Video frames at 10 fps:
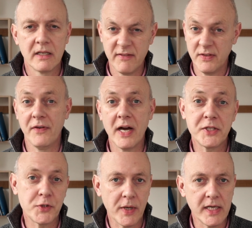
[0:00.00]
If you've
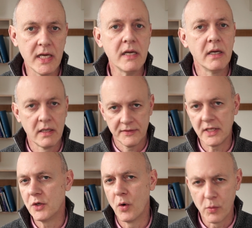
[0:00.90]
had training,
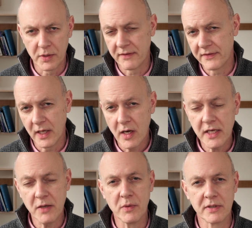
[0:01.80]
then you're one of the
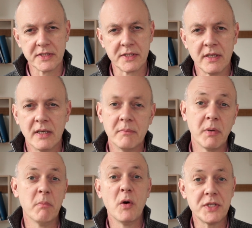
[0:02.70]
lucky ones.
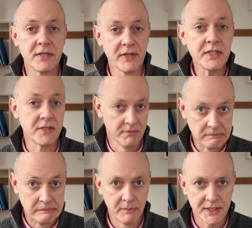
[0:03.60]
But most of us,
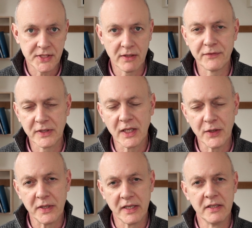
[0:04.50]
myself
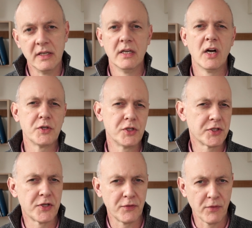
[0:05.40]
included, are
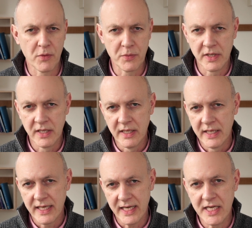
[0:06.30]
just thrown
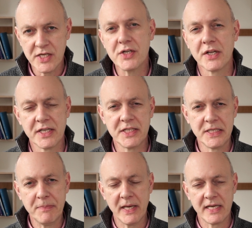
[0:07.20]
into the
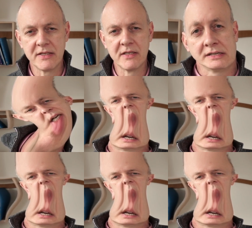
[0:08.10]
deep end.